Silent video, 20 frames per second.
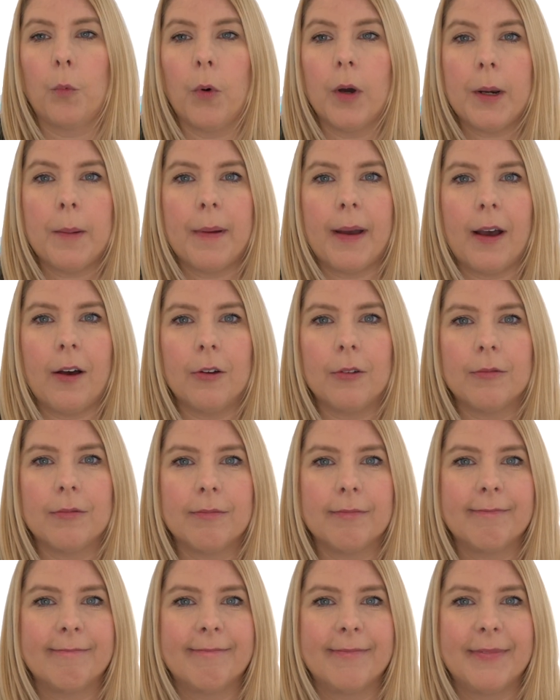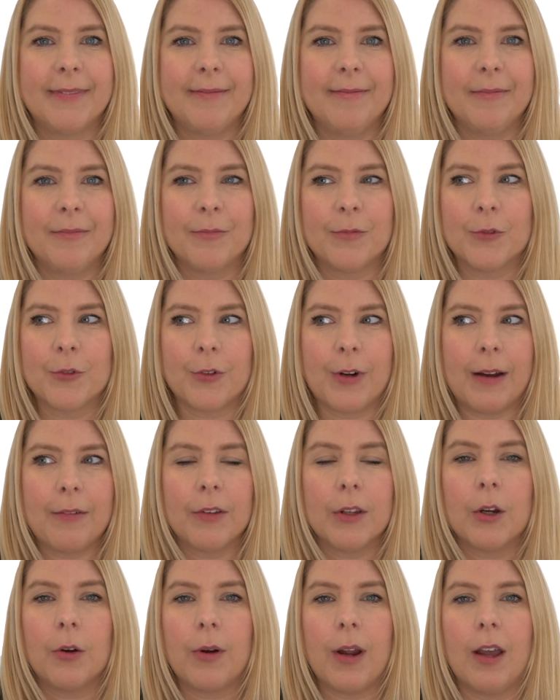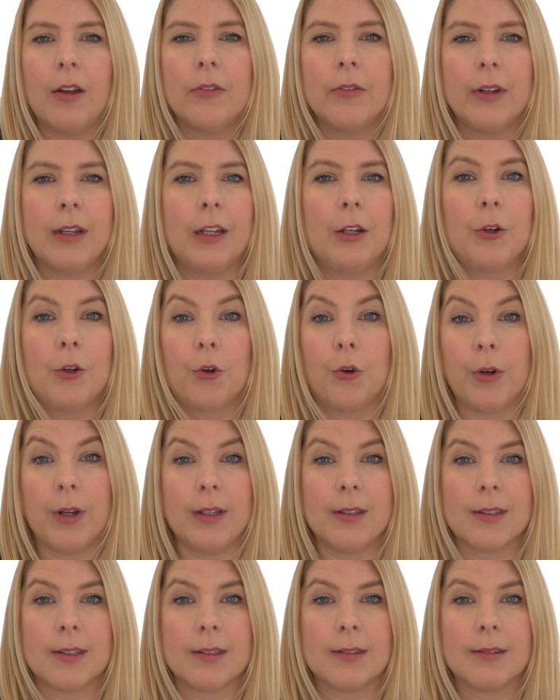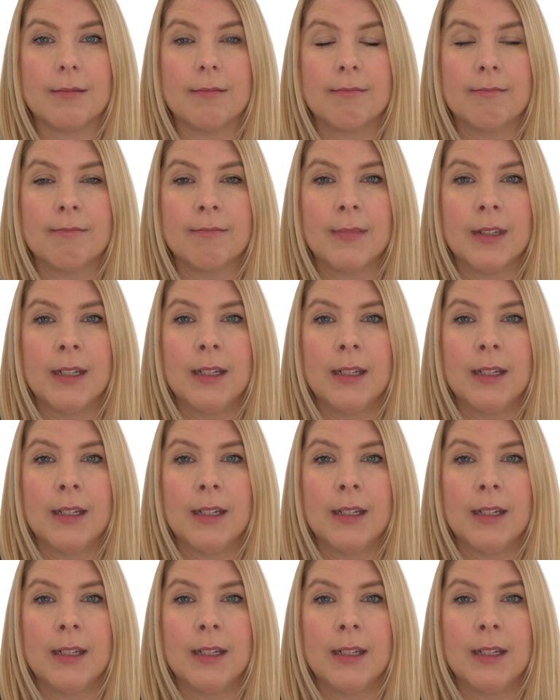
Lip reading: What about traveling around in Greece?